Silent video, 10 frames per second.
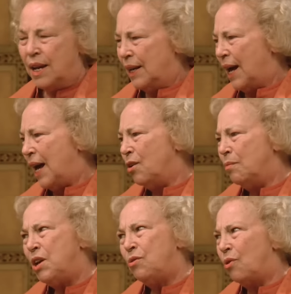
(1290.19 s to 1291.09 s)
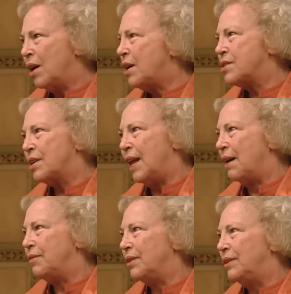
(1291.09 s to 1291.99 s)
Now, I don't mean raucous
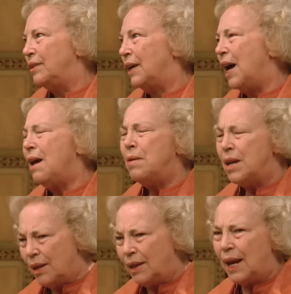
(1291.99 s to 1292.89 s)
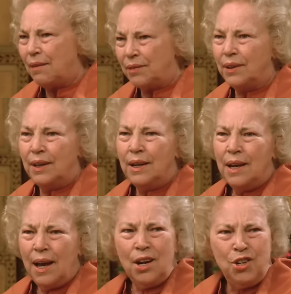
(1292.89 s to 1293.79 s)
laughter. I mean a laughter,
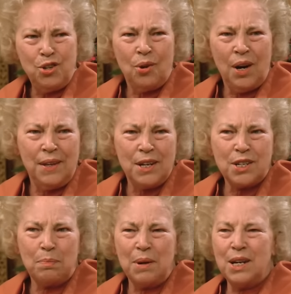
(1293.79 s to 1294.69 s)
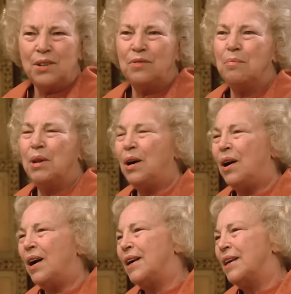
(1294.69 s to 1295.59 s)
a joy that springs from the
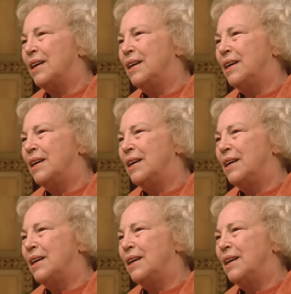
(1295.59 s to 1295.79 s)
heart.